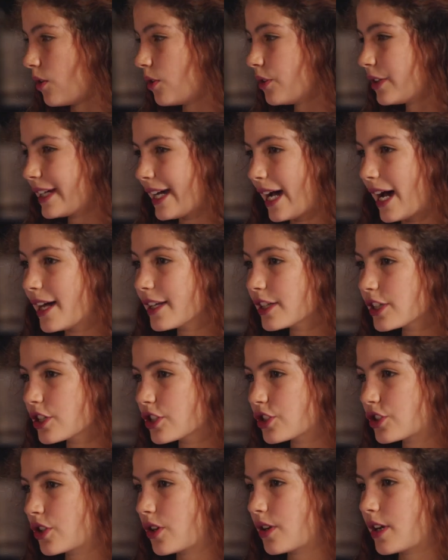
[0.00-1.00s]
All the other
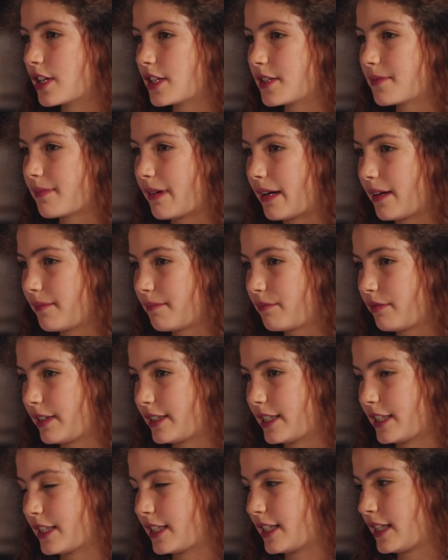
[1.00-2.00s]
students might
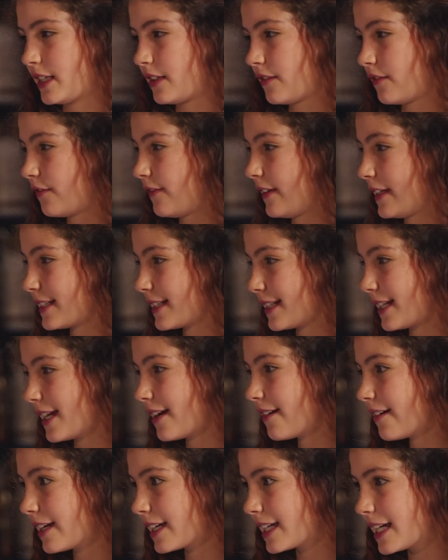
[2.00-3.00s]
breathe into the infected
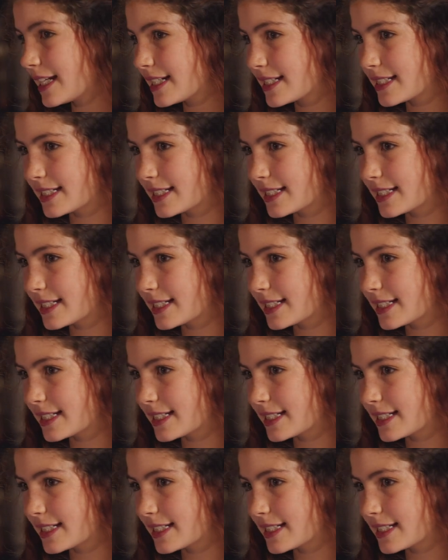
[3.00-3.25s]
air and get